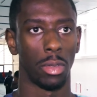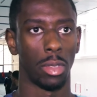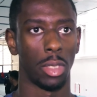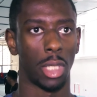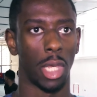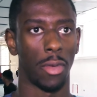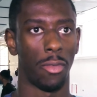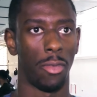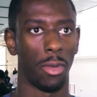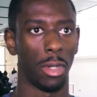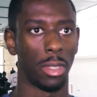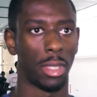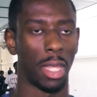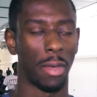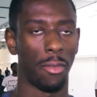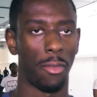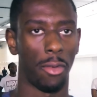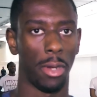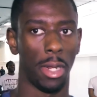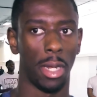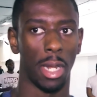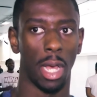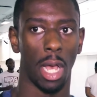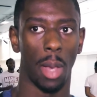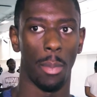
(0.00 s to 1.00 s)

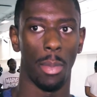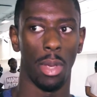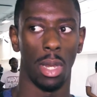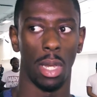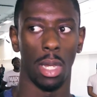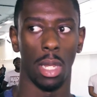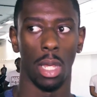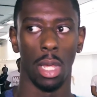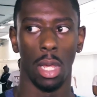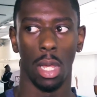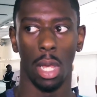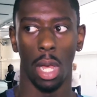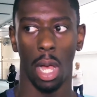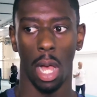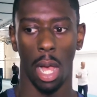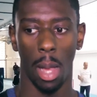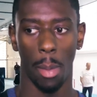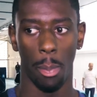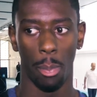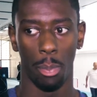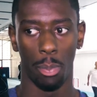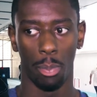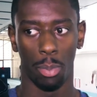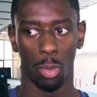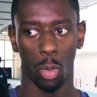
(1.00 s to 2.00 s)
Definitely now. I mean, I
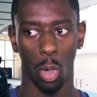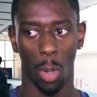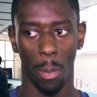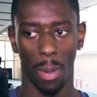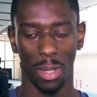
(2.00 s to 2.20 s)
got